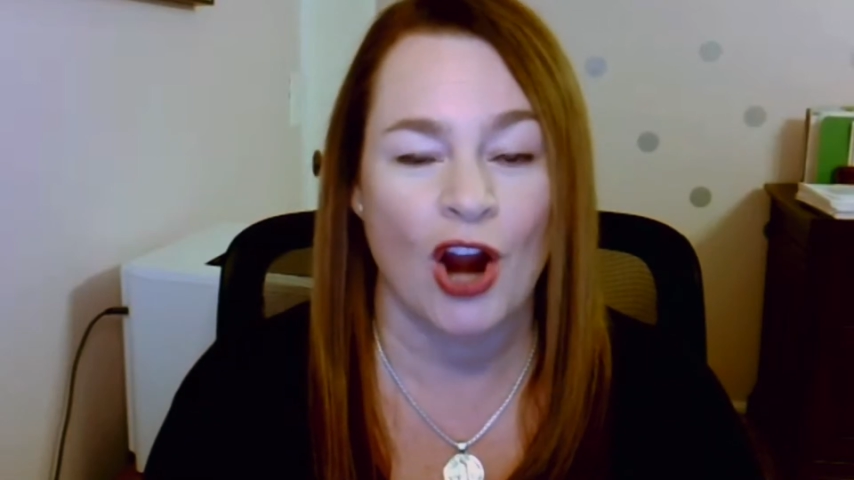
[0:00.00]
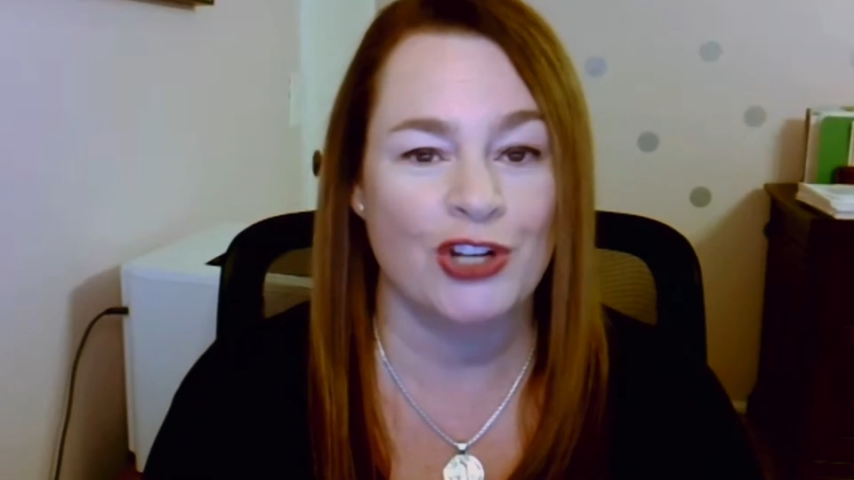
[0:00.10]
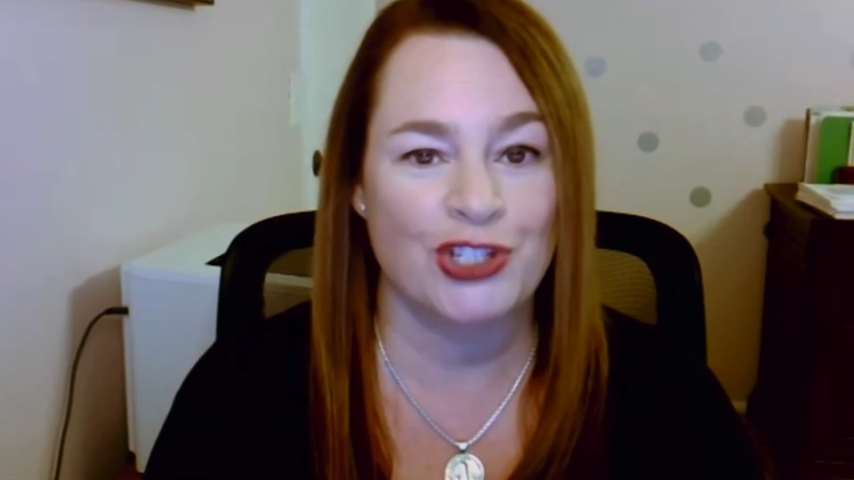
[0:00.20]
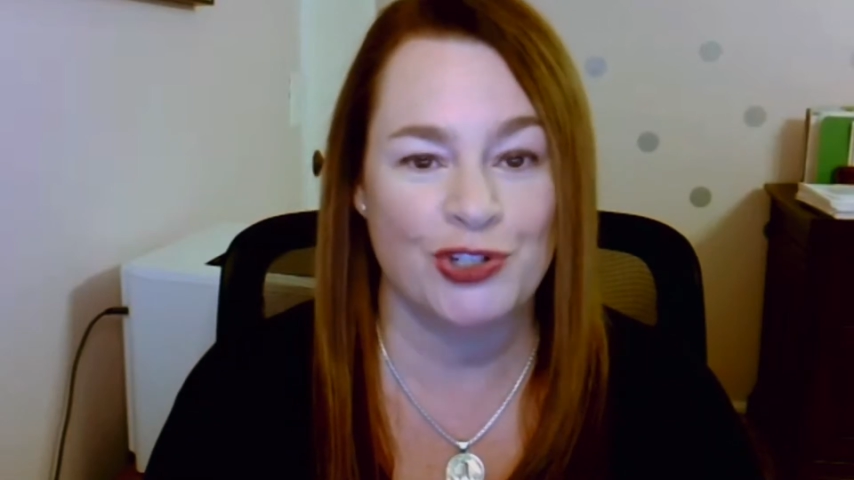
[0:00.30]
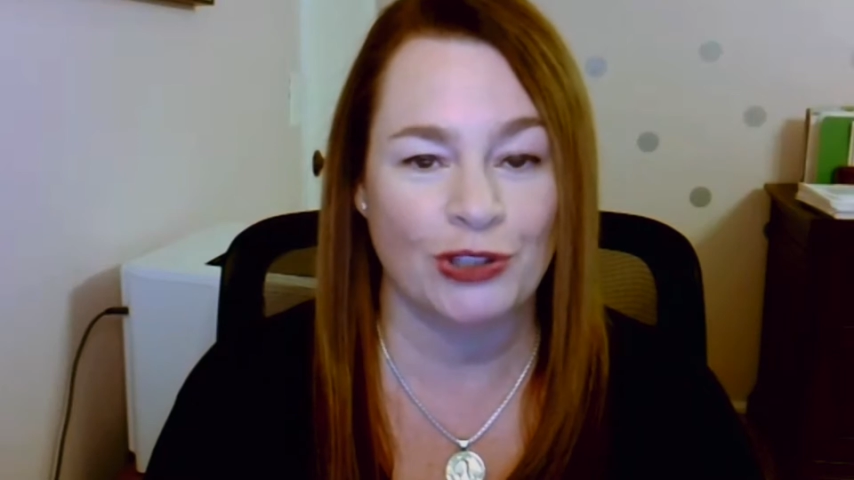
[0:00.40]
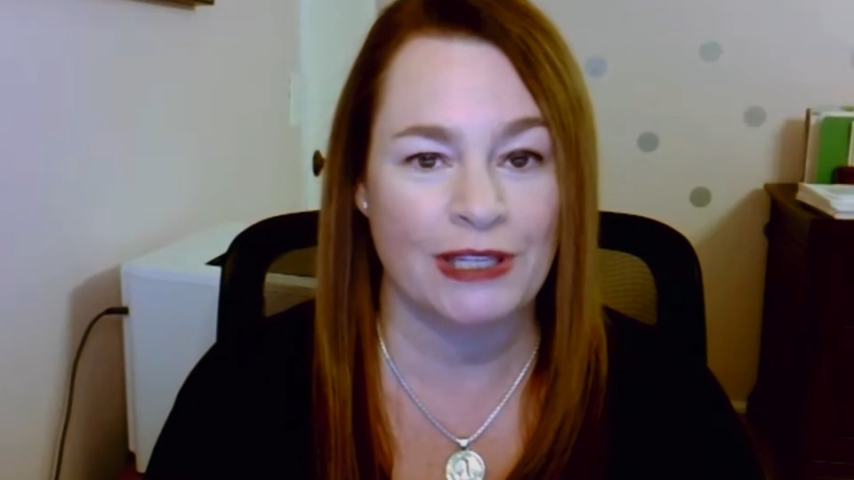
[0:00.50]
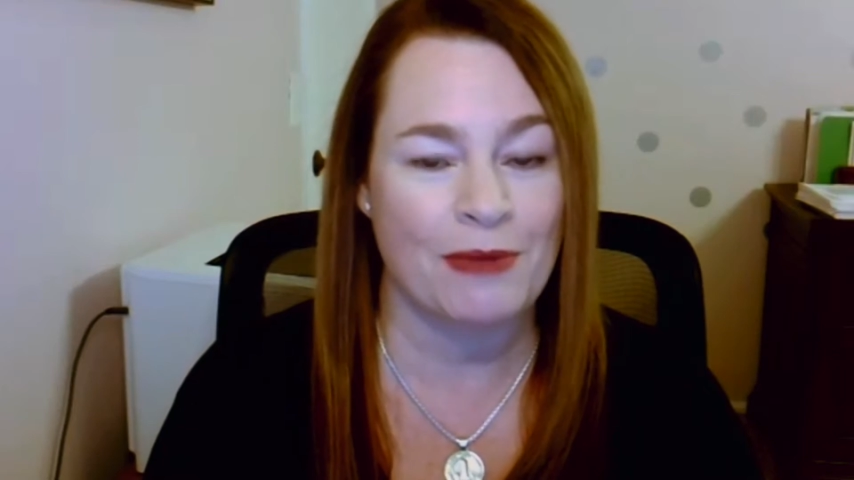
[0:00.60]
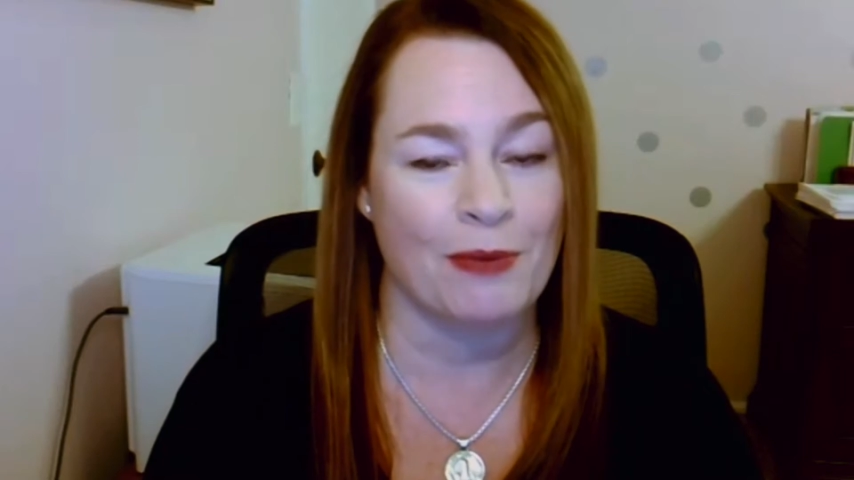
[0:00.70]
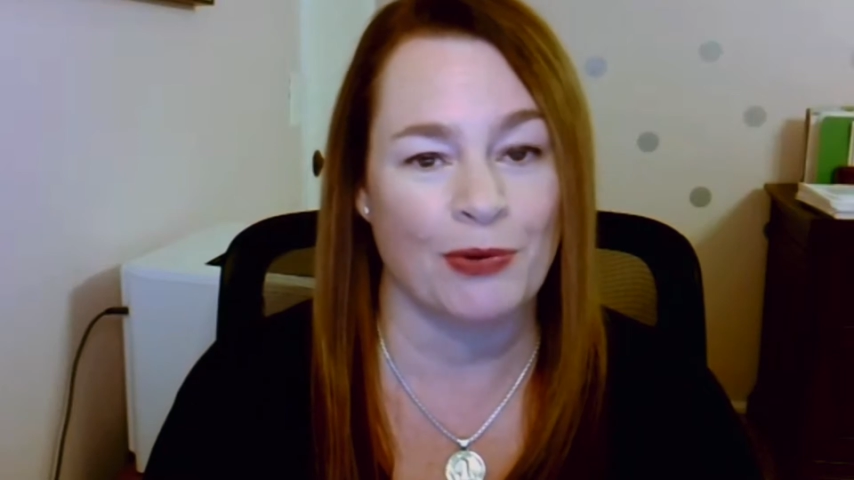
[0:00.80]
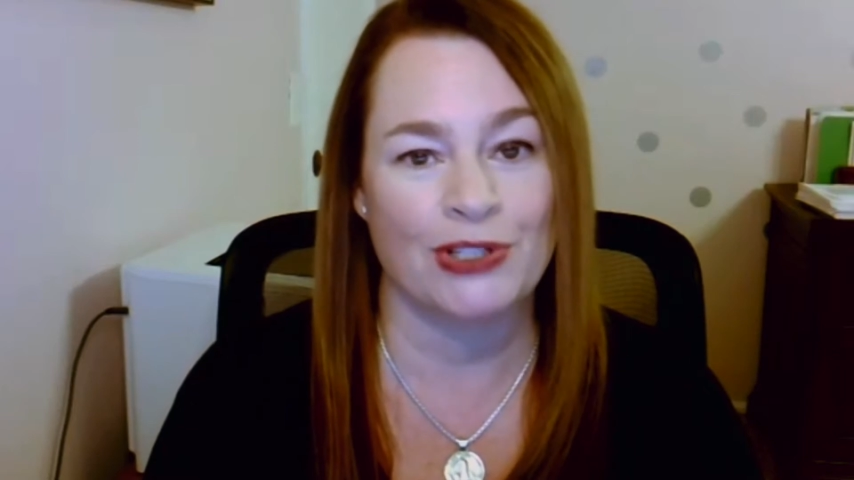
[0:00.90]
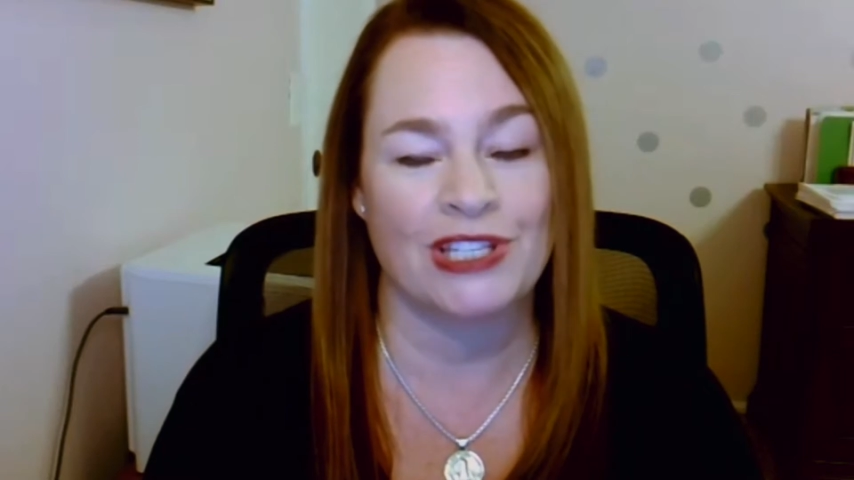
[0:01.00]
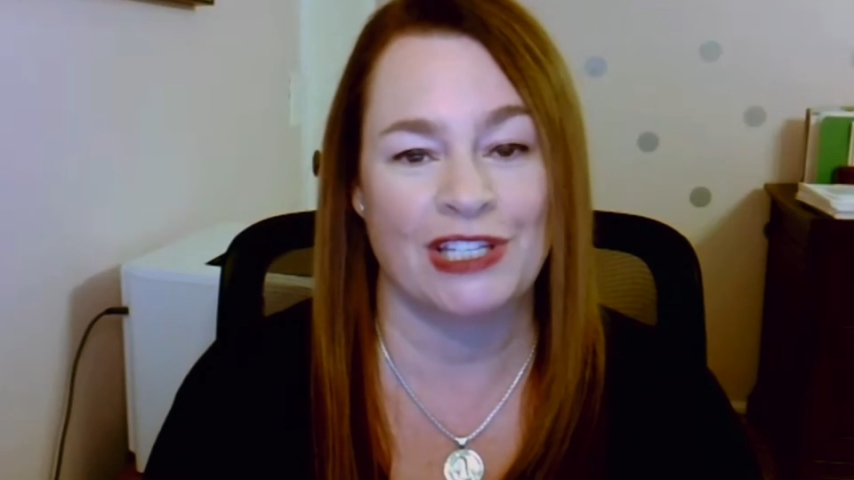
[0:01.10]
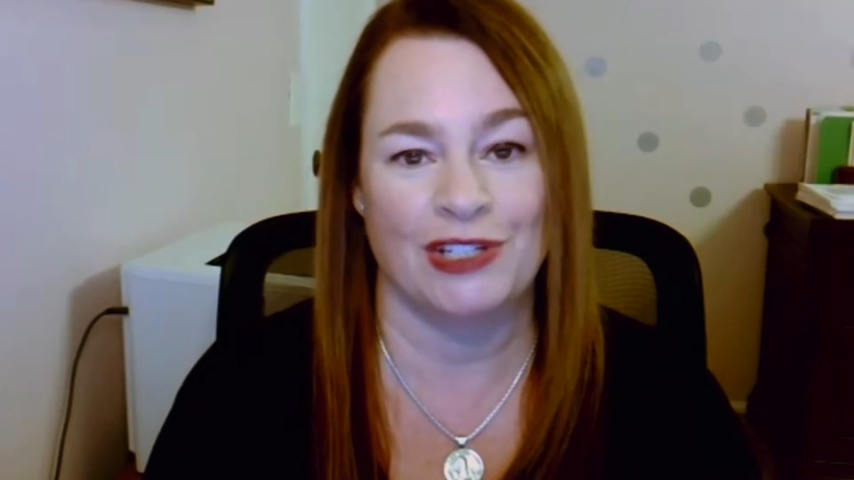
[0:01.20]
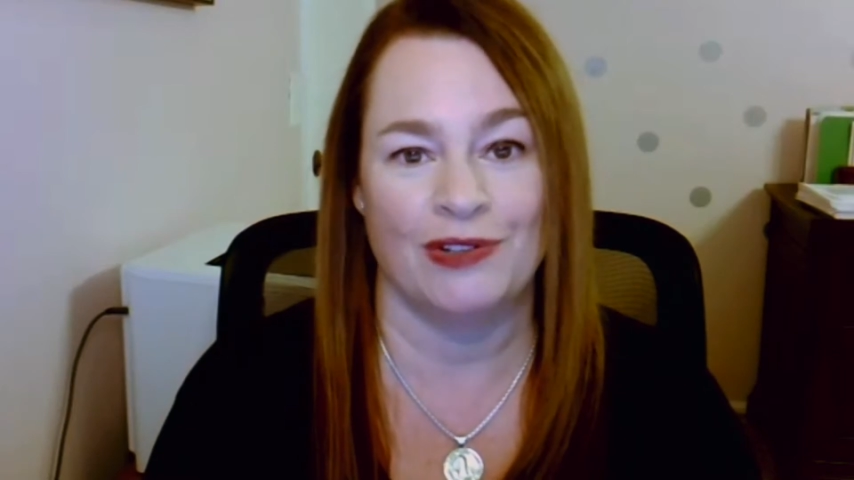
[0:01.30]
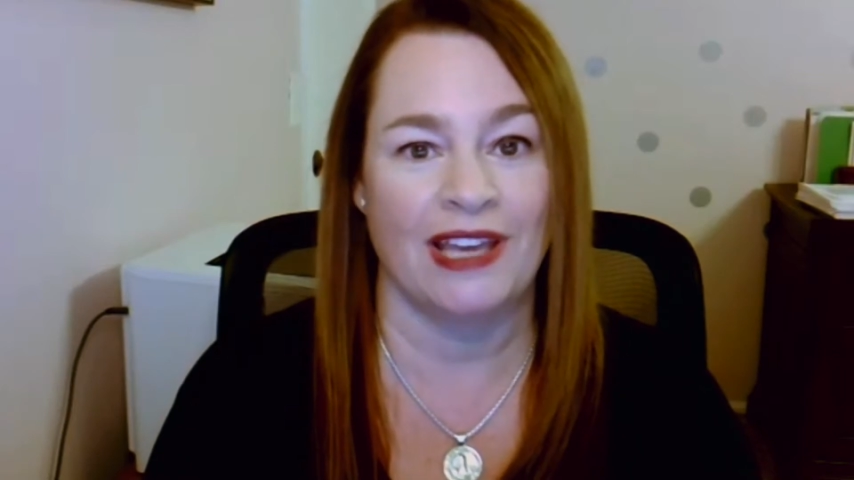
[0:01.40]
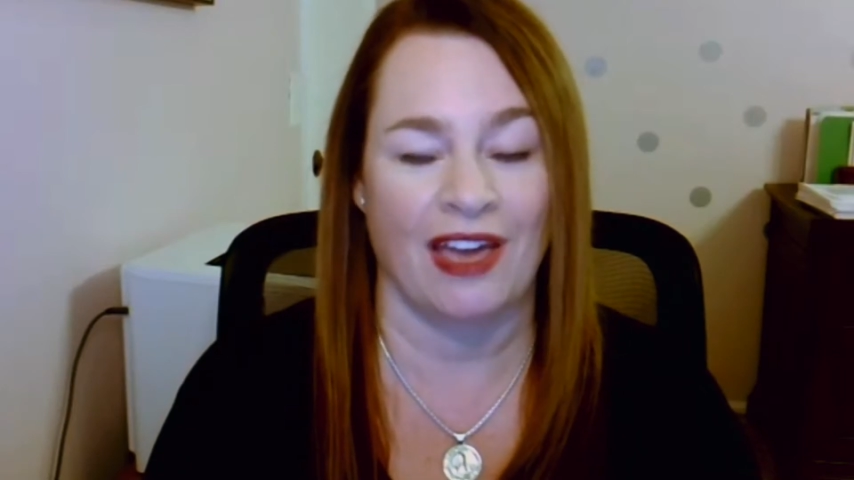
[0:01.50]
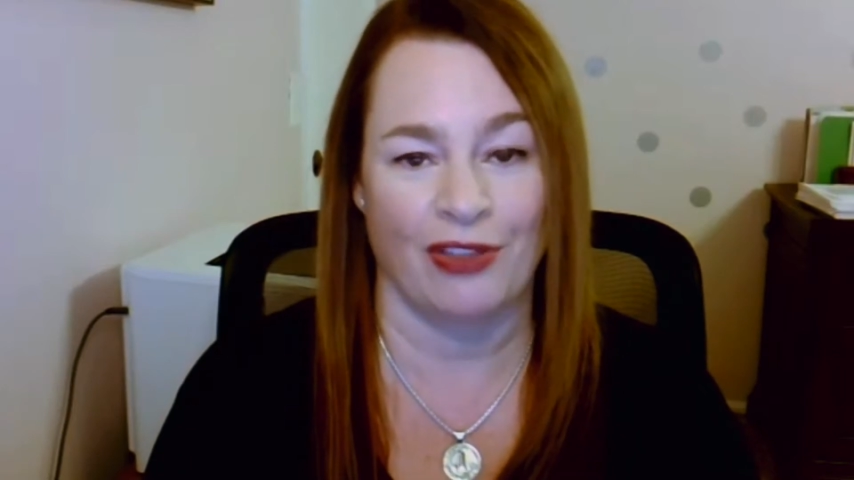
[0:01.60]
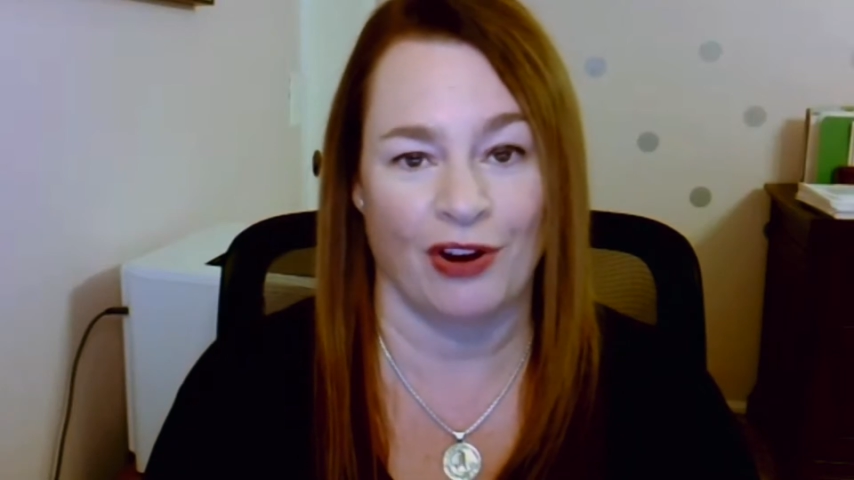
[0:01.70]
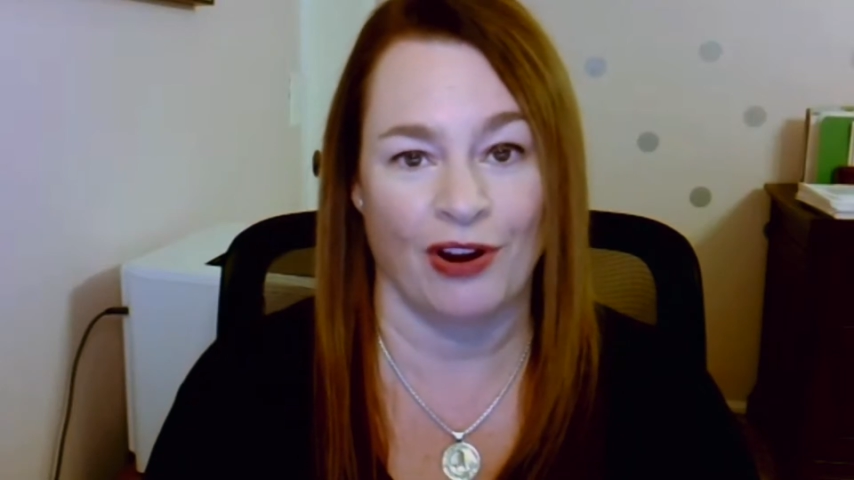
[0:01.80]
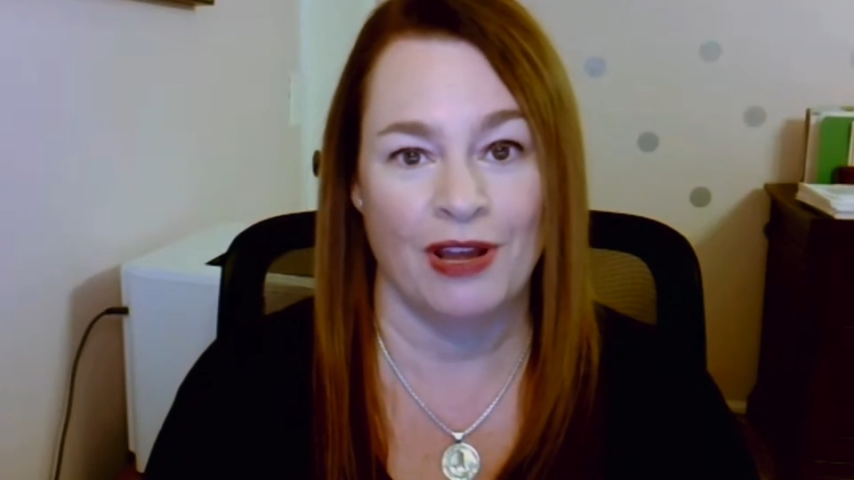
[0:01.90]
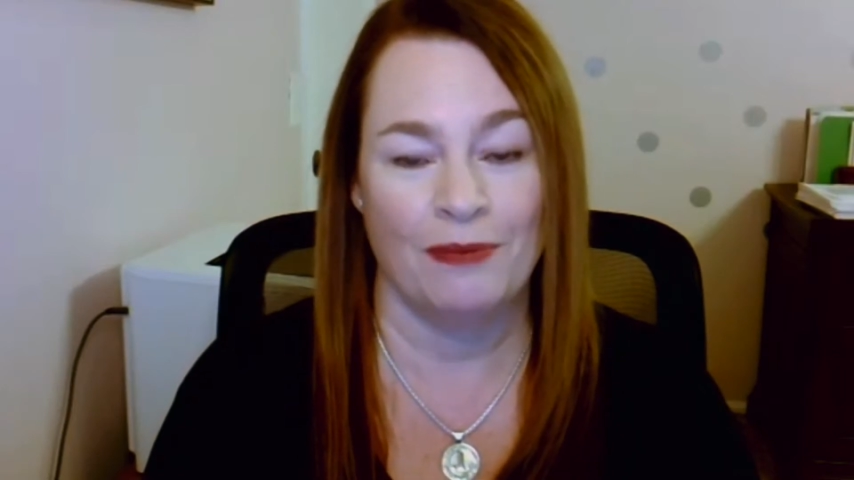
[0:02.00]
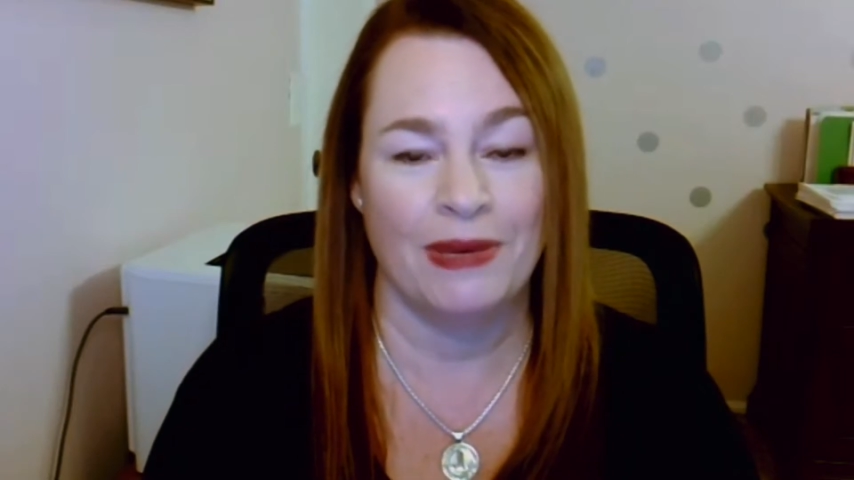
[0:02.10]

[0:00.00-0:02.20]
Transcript: our Junior League members can do together,